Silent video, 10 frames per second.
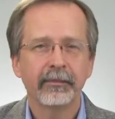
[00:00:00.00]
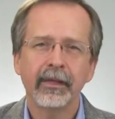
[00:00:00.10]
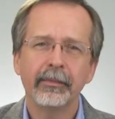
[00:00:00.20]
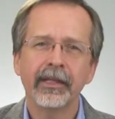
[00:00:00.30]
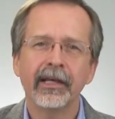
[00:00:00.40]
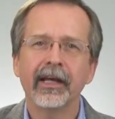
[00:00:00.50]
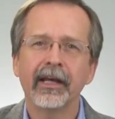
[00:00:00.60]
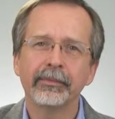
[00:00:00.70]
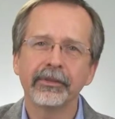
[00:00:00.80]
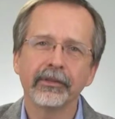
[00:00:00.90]
Maybe they
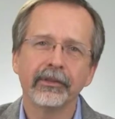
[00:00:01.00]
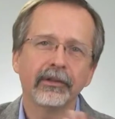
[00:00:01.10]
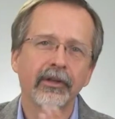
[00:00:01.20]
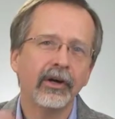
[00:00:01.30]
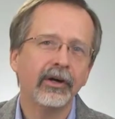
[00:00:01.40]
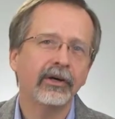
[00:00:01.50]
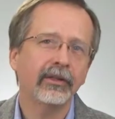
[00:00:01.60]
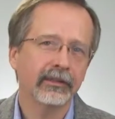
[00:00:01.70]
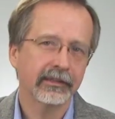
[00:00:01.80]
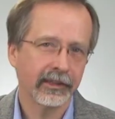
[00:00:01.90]
happened a
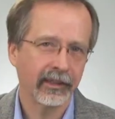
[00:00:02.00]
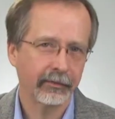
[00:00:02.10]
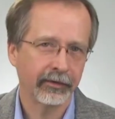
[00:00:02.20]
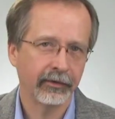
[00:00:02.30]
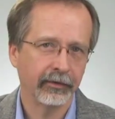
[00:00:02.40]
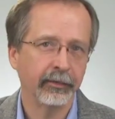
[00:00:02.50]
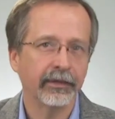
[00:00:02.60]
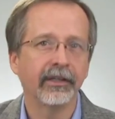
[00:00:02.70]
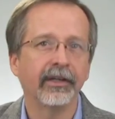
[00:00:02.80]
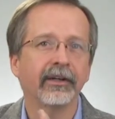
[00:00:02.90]
long time ago,
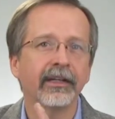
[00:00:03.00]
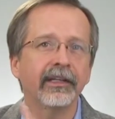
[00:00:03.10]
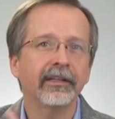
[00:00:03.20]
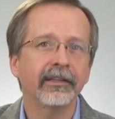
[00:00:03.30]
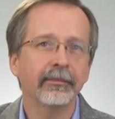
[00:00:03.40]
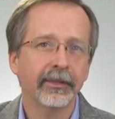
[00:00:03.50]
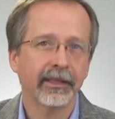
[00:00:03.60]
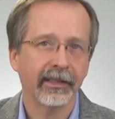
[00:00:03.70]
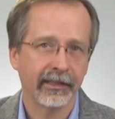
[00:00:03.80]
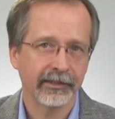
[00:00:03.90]
but they are in the
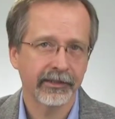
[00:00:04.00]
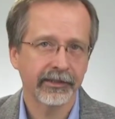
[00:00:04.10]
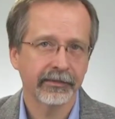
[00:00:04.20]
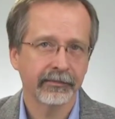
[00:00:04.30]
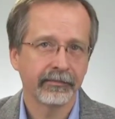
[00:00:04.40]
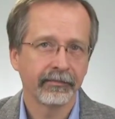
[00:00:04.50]
past.